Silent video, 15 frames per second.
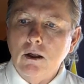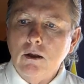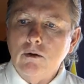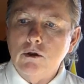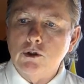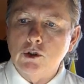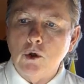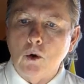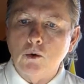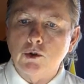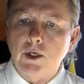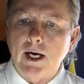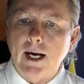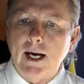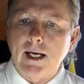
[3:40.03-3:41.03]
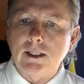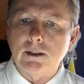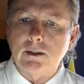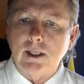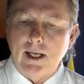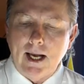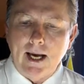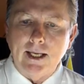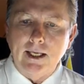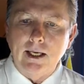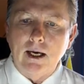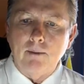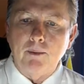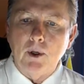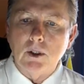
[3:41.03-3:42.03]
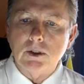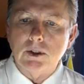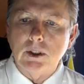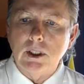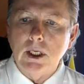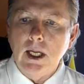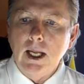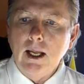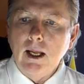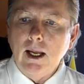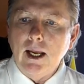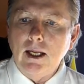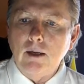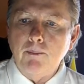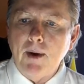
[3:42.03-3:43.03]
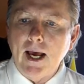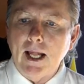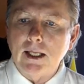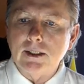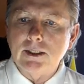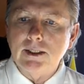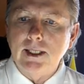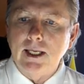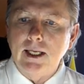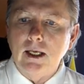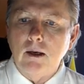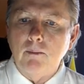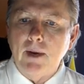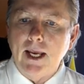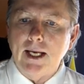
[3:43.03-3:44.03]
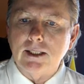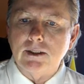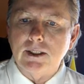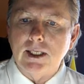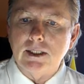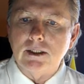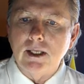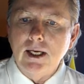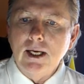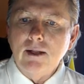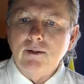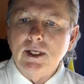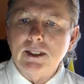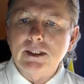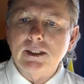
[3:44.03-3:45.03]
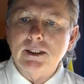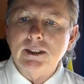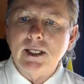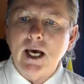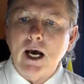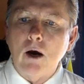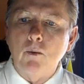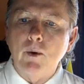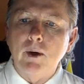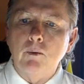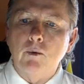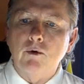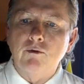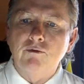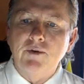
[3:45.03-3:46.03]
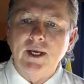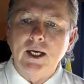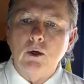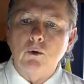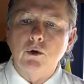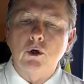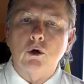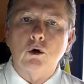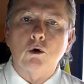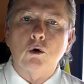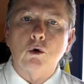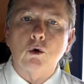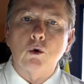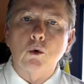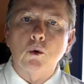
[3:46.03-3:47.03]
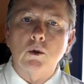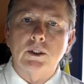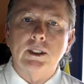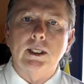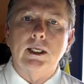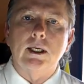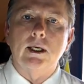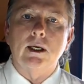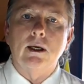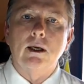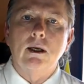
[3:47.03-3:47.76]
The soldier asked, the IDF person. And a Palestinian man says, this is how we reveal your cruelty.